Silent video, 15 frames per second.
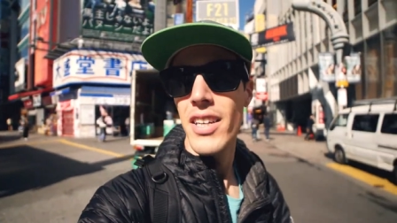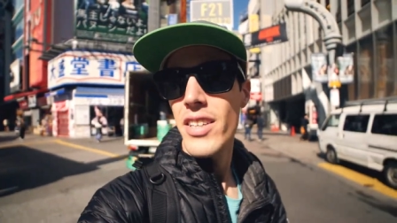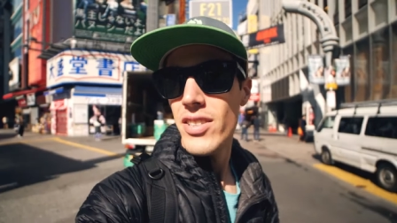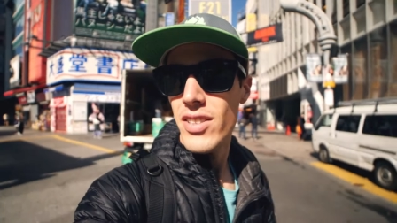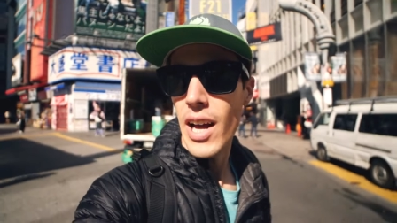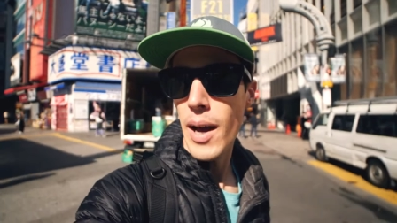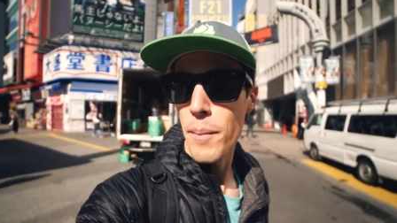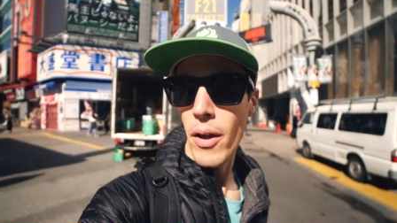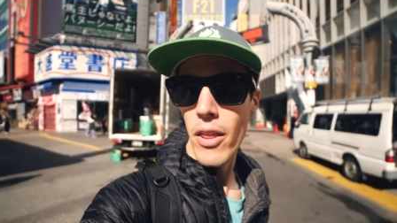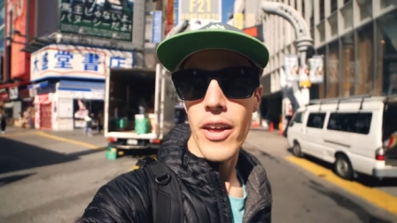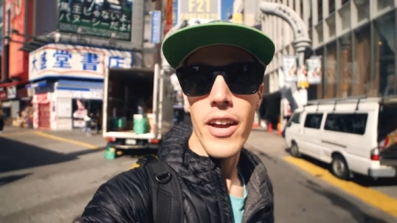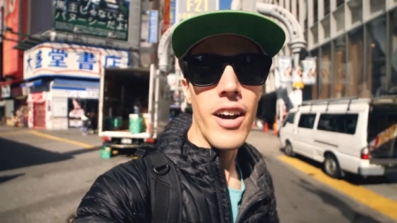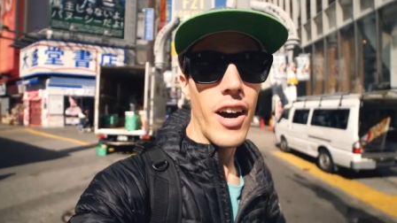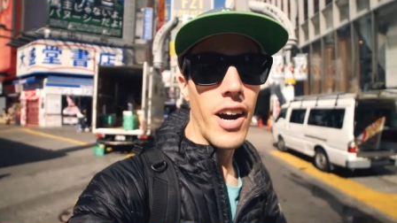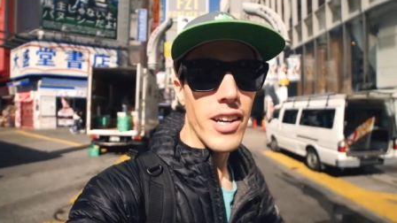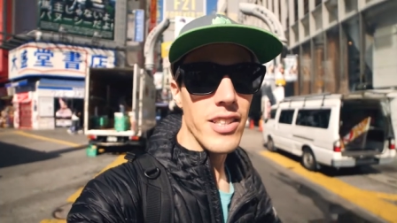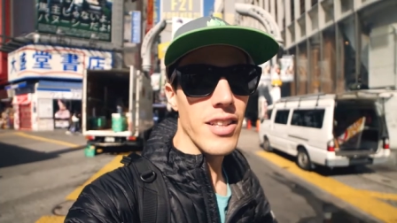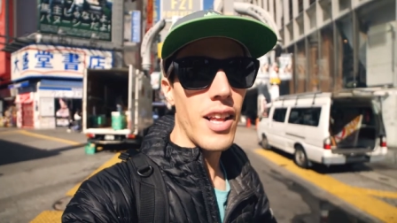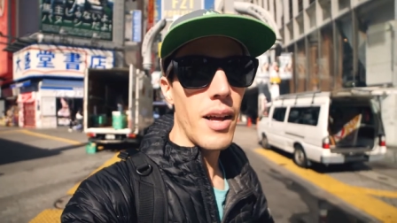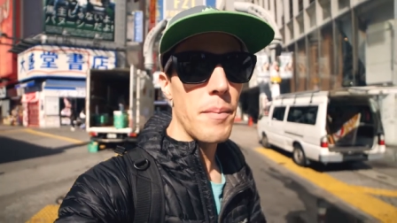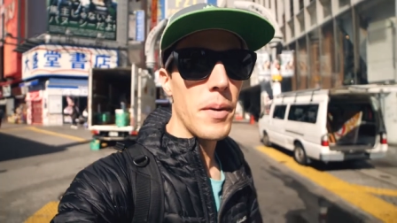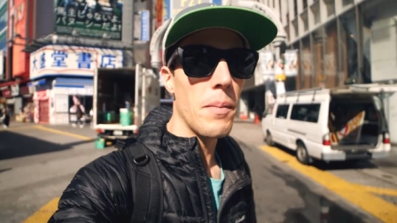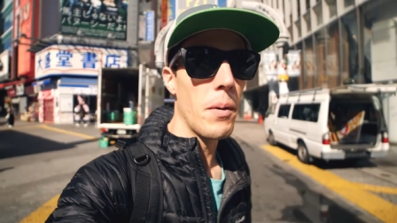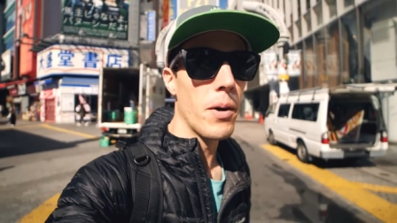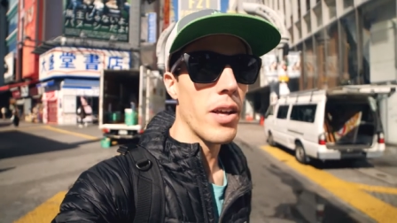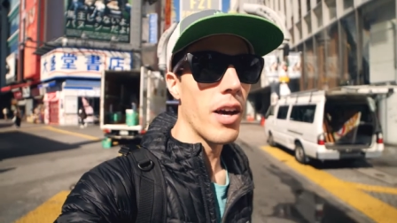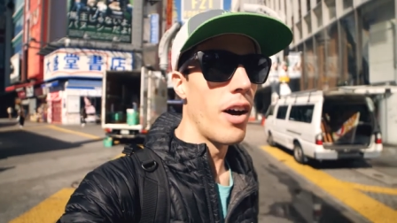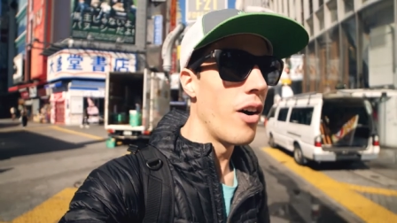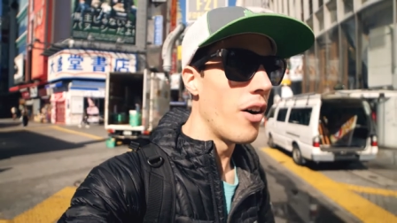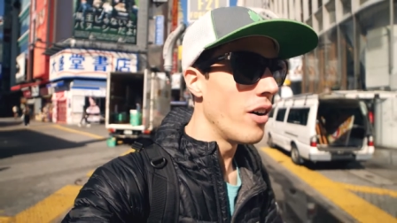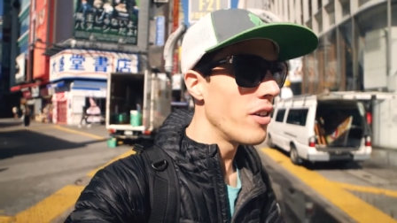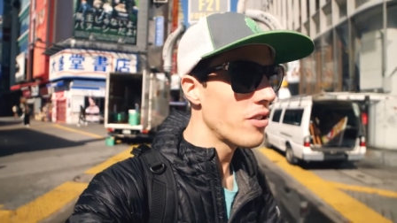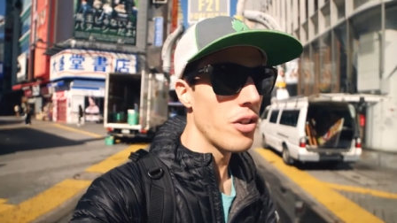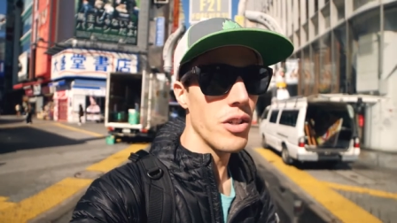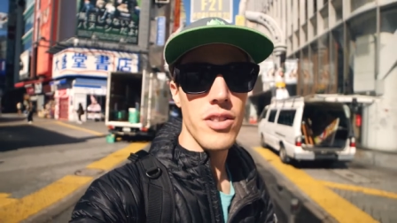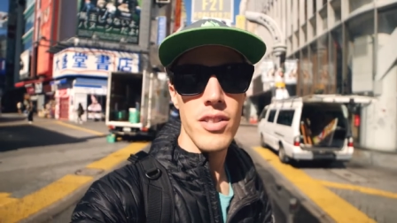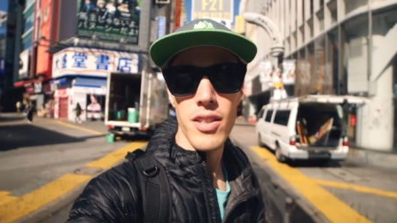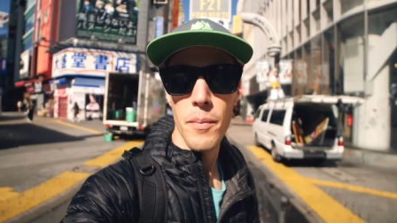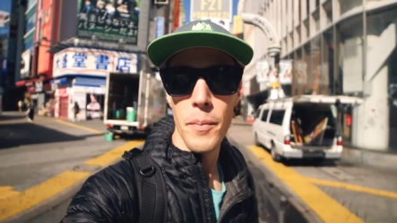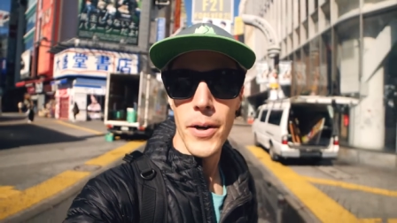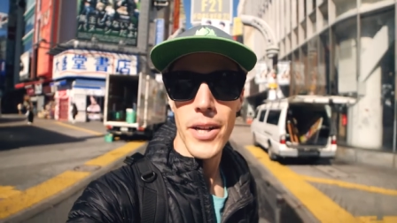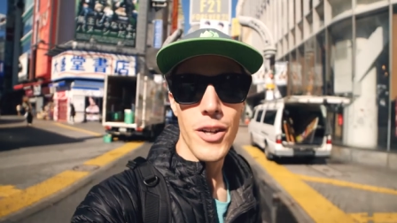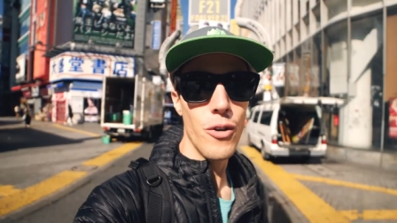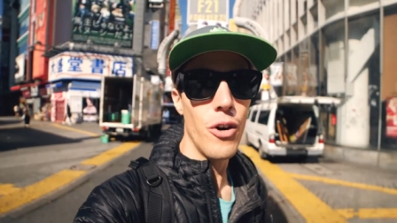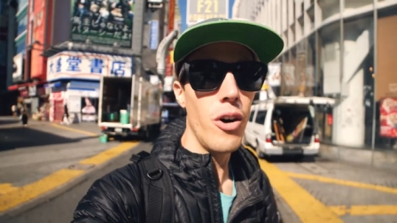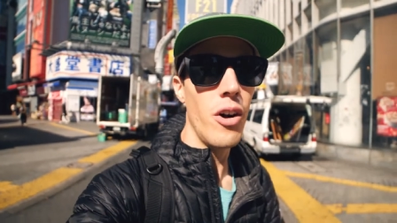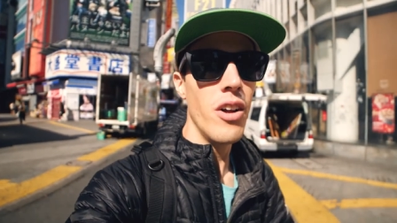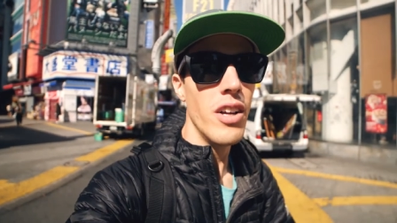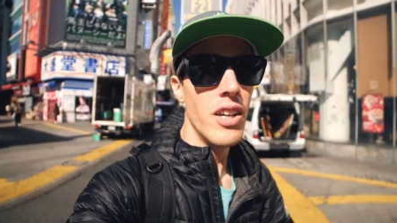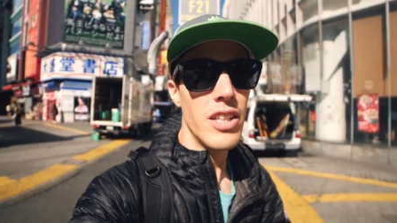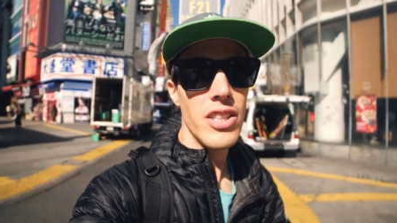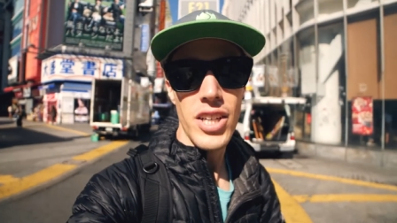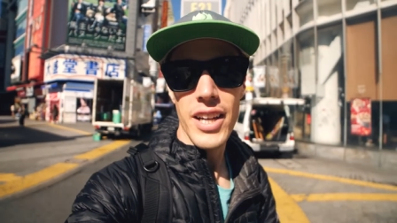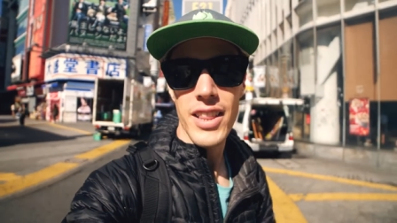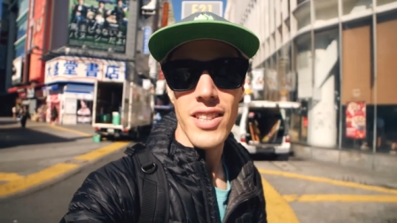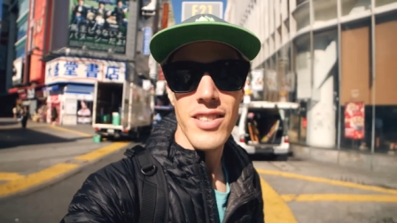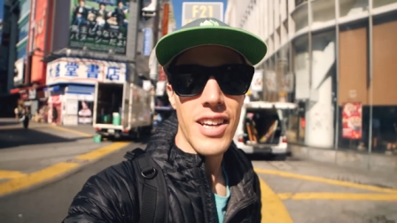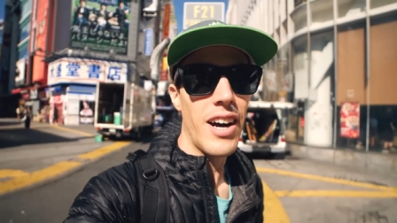stop all the cars and let people go, so it's still pretty cool. Check this